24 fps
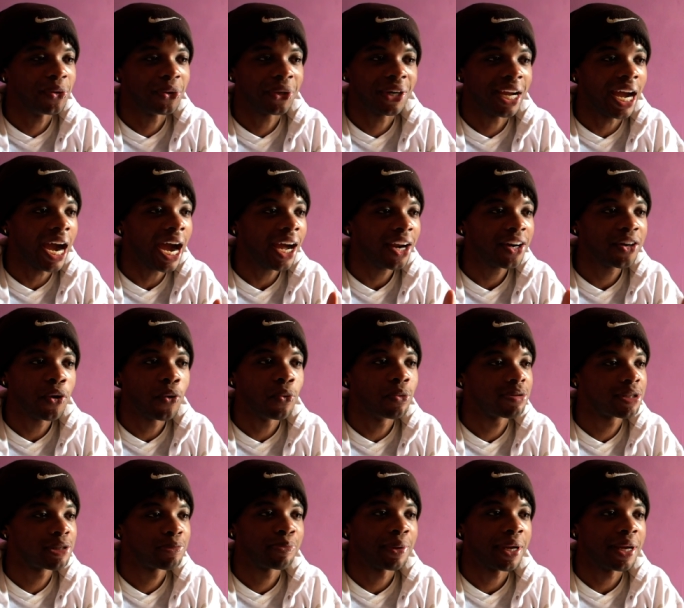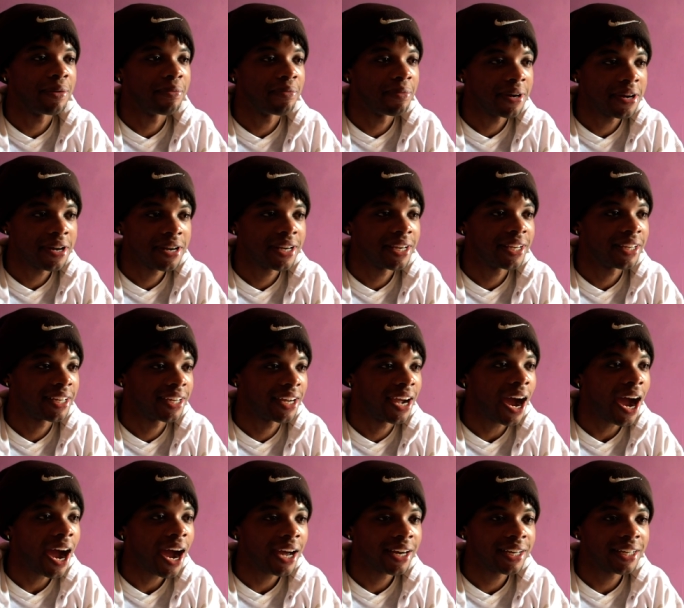God don't spend money.
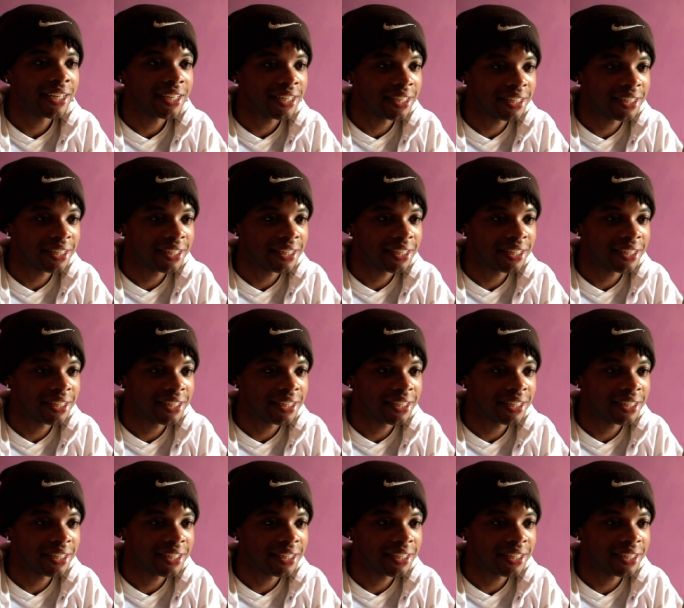God